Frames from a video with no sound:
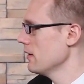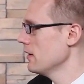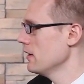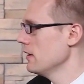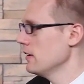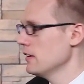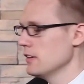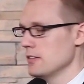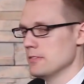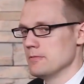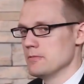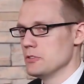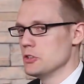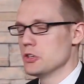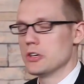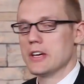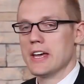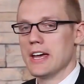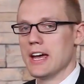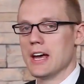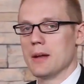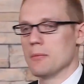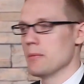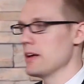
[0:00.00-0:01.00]
Yeah. You
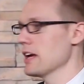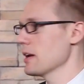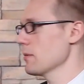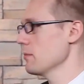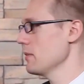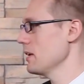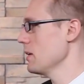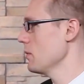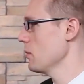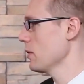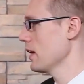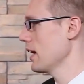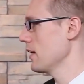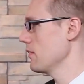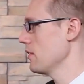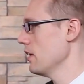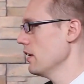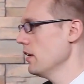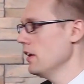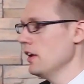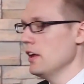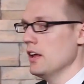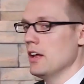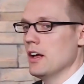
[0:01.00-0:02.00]
can't make me, whatever.
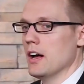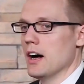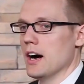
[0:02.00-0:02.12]
Yeah.